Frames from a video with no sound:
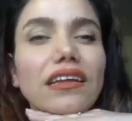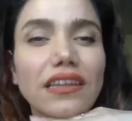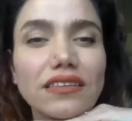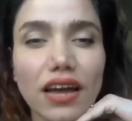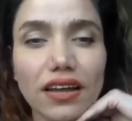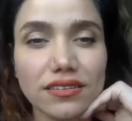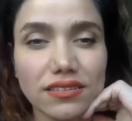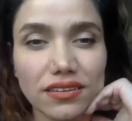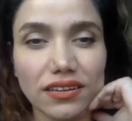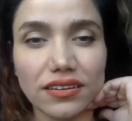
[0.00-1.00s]
It
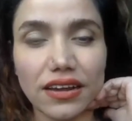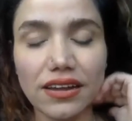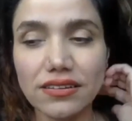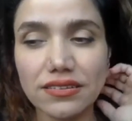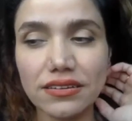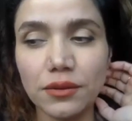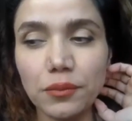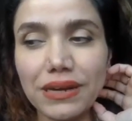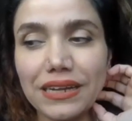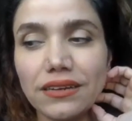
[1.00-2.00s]
does,
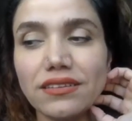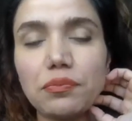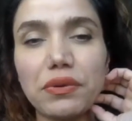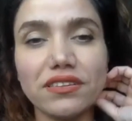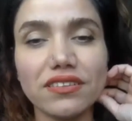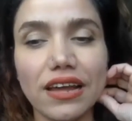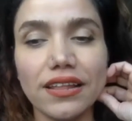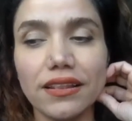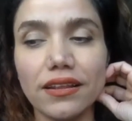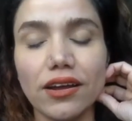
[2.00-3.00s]
and it depends
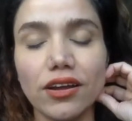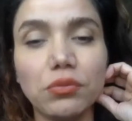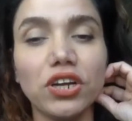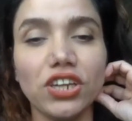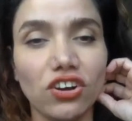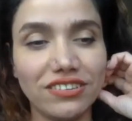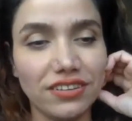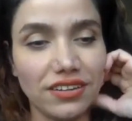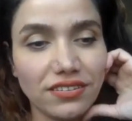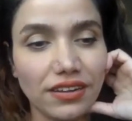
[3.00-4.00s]
on my
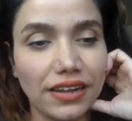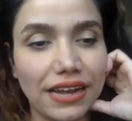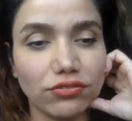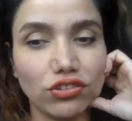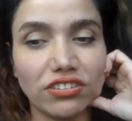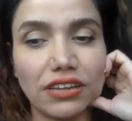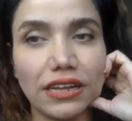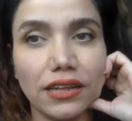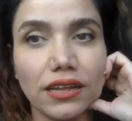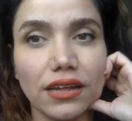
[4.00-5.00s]
audience. I have to
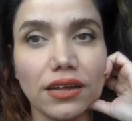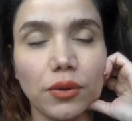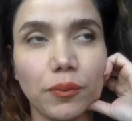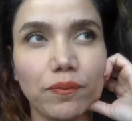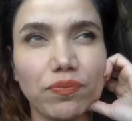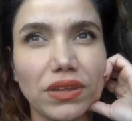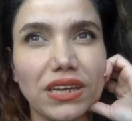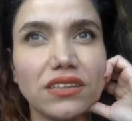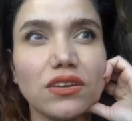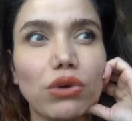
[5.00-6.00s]
say,
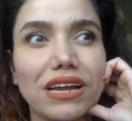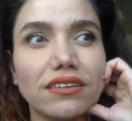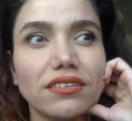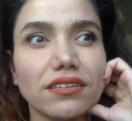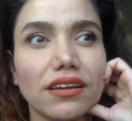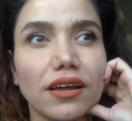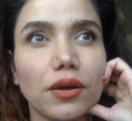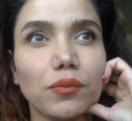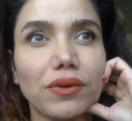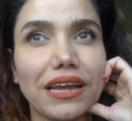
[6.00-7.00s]
in the West,
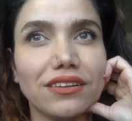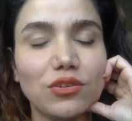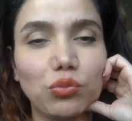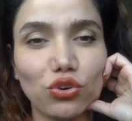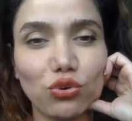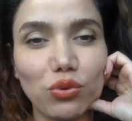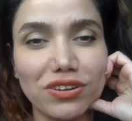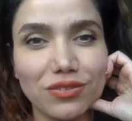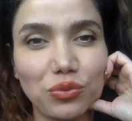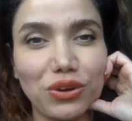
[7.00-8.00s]
Edinburgh
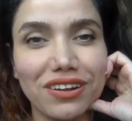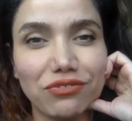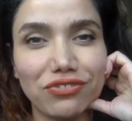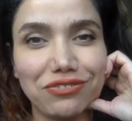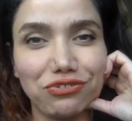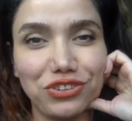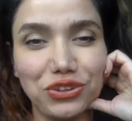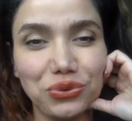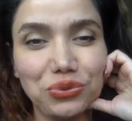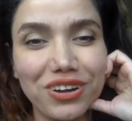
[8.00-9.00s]
was one of the
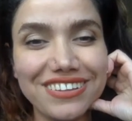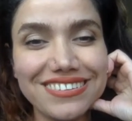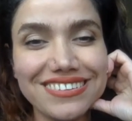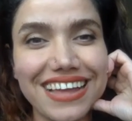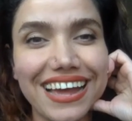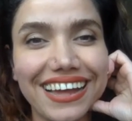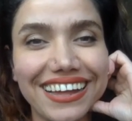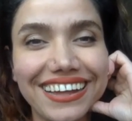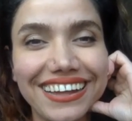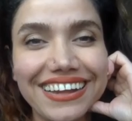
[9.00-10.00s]
few ones
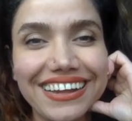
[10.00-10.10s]
that